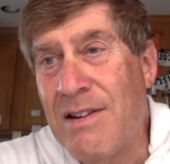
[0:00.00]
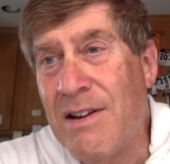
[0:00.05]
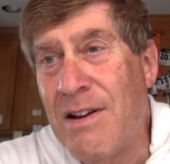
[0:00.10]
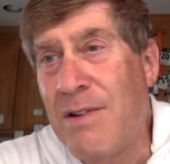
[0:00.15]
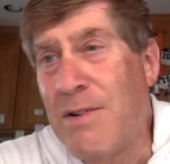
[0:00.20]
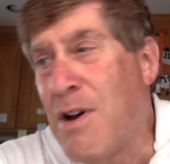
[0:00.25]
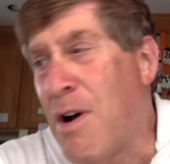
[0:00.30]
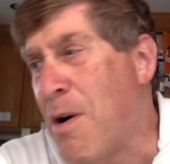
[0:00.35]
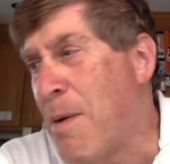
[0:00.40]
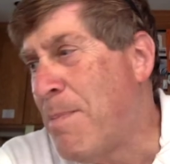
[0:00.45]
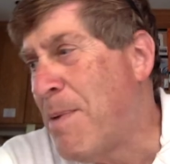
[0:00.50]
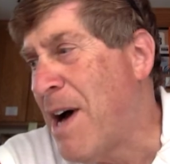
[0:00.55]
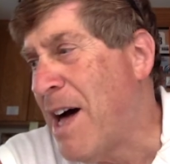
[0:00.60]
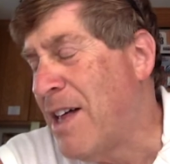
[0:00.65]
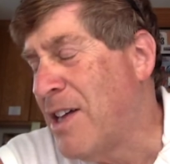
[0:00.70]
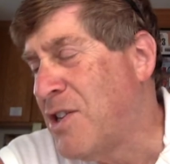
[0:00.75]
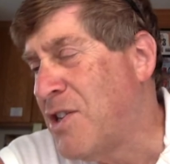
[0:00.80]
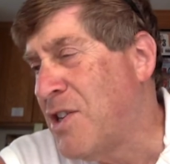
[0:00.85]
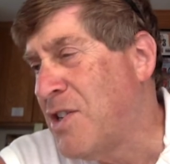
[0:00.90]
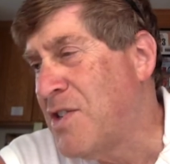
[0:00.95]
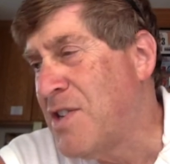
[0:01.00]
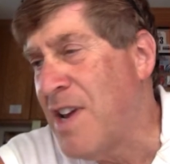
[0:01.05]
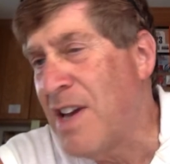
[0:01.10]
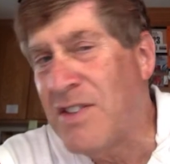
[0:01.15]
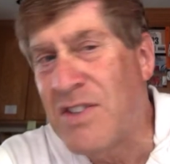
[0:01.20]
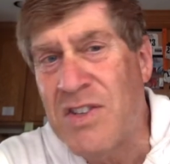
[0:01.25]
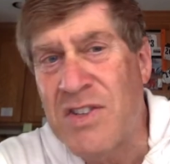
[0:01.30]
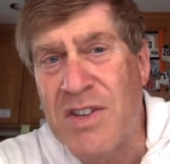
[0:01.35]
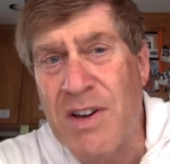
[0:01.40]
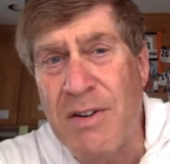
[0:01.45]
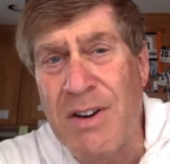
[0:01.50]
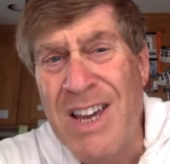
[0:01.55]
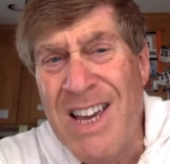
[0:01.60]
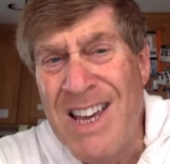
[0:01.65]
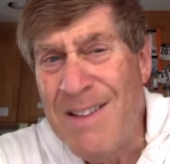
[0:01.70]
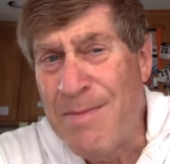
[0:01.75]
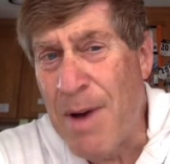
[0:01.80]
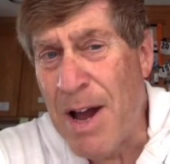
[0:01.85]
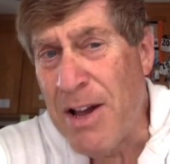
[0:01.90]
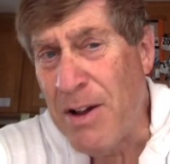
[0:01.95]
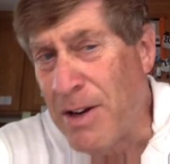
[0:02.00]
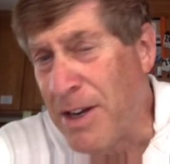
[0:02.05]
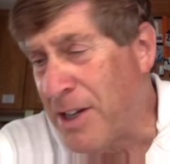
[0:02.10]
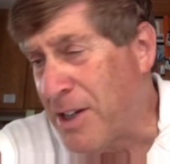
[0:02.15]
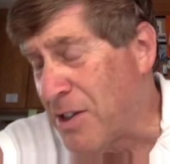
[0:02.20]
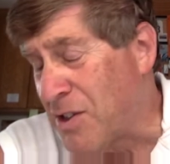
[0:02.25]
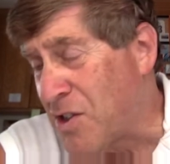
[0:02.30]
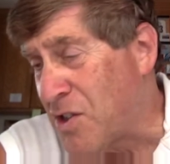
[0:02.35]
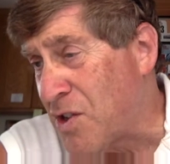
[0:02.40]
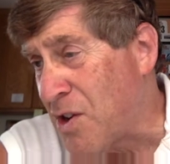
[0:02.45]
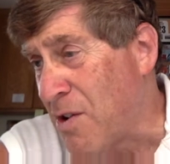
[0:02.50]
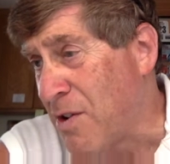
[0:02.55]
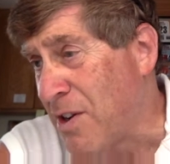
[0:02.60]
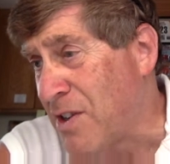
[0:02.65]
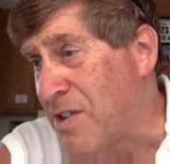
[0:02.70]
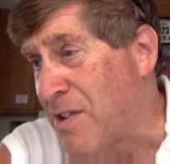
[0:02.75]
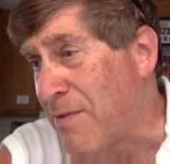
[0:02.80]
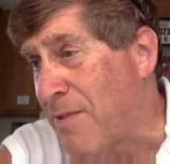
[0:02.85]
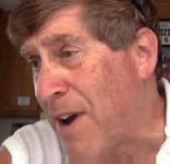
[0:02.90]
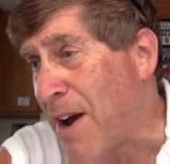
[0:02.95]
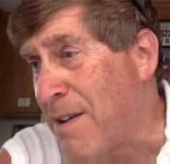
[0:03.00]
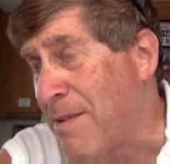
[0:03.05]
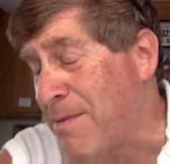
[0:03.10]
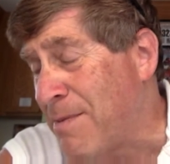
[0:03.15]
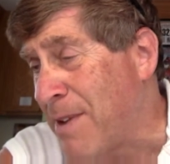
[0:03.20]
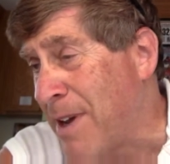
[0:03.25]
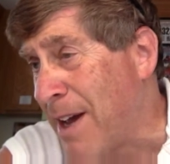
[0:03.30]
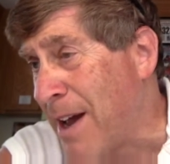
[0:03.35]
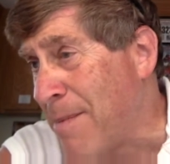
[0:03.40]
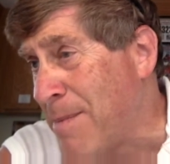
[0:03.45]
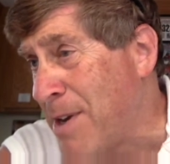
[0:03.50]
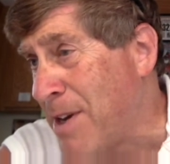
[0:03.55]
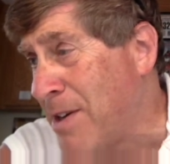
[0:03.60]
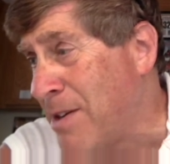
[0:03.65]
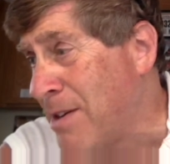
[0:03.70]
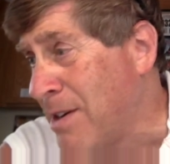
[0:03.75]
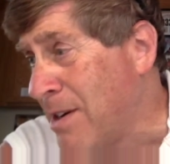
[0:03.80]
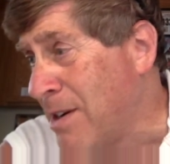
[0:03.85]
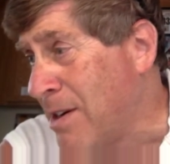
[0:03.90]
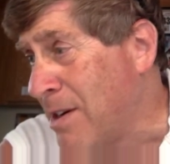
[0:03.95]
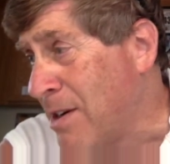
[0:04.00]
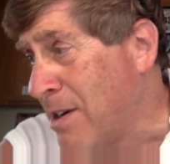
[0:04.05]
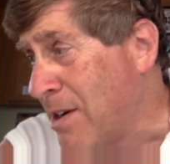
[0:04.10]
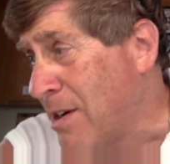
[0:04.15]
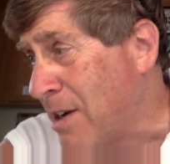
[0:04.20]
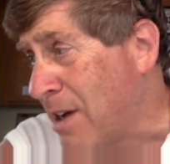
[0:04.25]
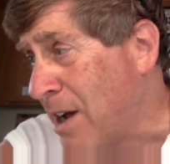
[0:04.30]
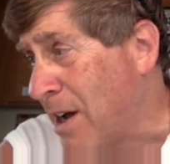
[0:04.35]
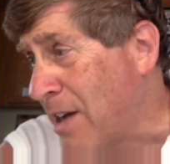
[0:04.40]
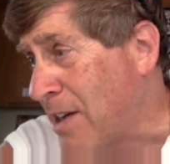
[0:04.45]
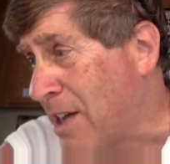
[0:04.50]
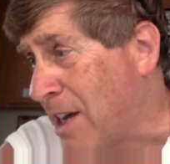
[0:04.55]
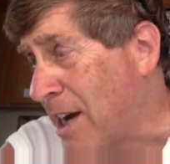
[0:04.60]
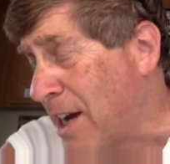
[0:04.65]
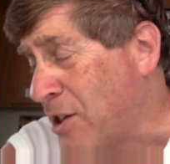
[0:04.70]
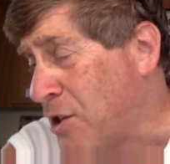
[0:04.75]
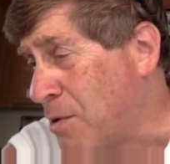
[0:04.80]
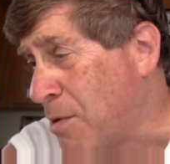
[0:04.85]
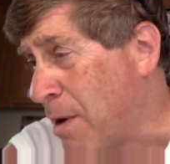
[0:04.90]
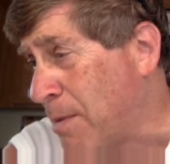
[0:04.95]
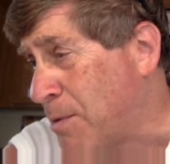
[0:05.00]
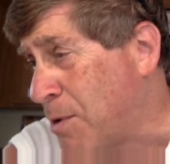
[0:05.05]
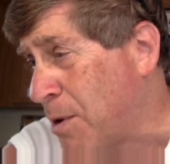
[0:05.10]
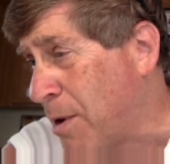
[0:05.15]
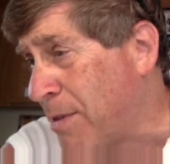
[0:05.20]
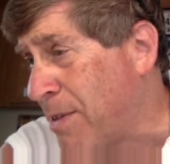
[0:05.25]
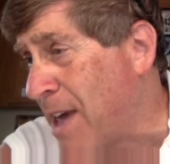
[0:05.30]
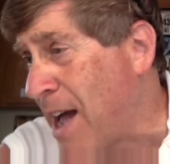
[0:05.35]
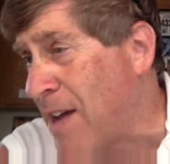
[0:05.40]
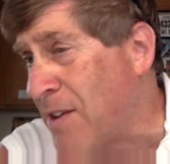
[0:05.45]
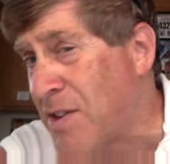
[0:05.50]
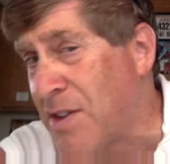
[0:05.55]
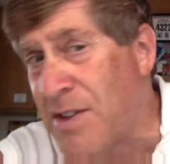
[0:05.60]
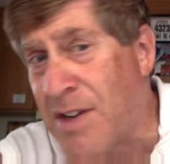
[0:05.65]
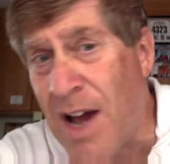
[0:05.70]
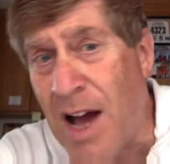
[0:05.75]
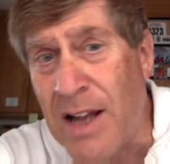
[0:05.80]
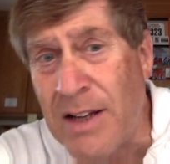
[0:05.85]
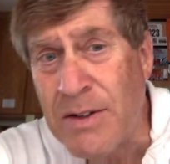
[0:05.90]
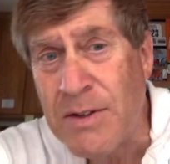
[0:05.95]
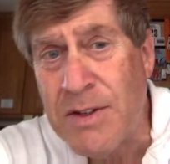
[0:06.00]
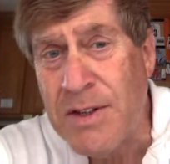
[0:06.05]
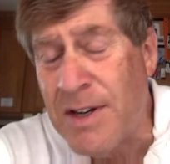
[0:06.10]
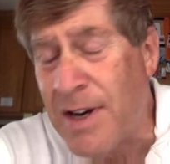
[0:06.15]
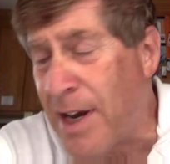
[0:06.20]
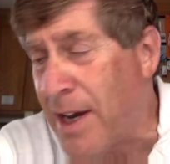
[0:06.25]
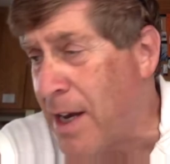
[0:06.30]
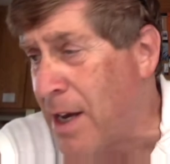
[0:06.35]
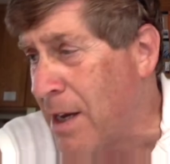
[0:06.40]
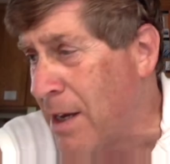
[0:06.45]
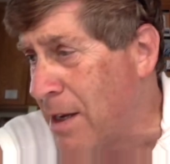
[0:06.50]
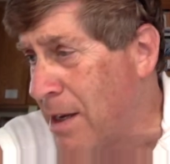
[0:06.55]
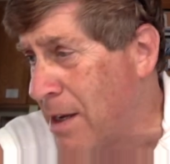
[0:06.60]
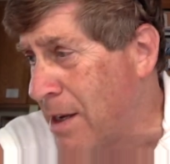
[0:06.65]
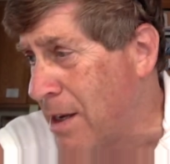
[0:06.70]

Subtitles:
Oh, no apology is necessary. My only concern is if can I do up to $1,000 today?